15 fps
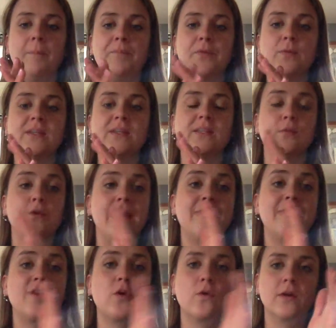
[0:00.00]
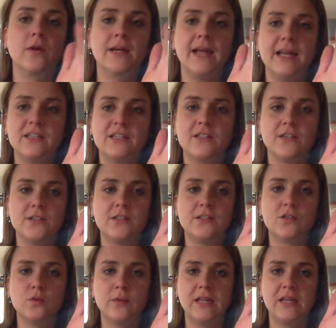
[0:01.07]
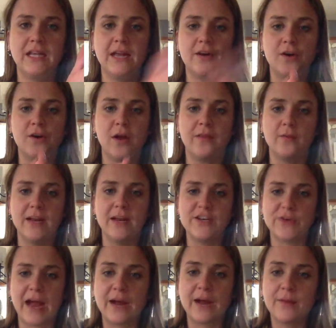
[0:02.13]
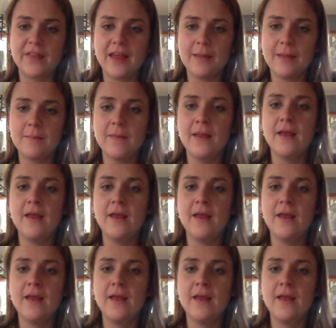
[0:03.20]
with some graphic organizers to really get her on the right track with them.